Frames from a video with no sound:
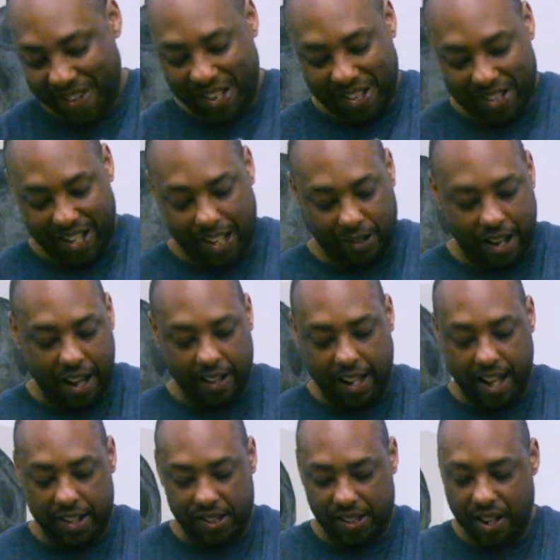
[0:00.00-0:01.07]
So that's how I
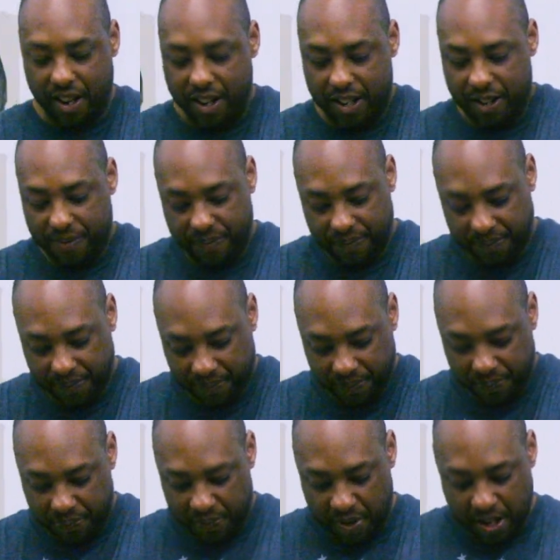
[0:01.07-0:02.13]
kind of started.
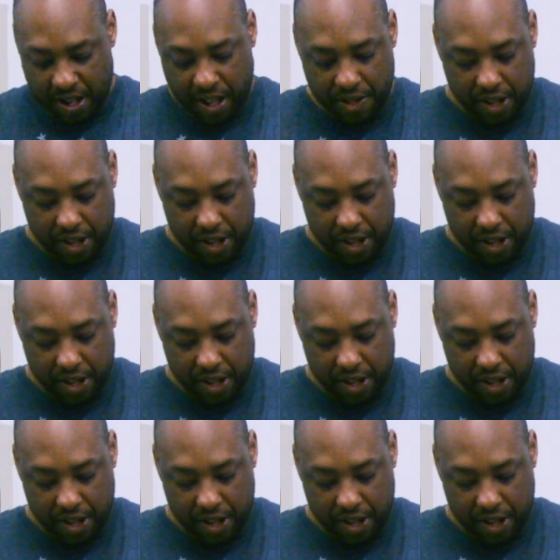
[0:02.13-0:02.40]
And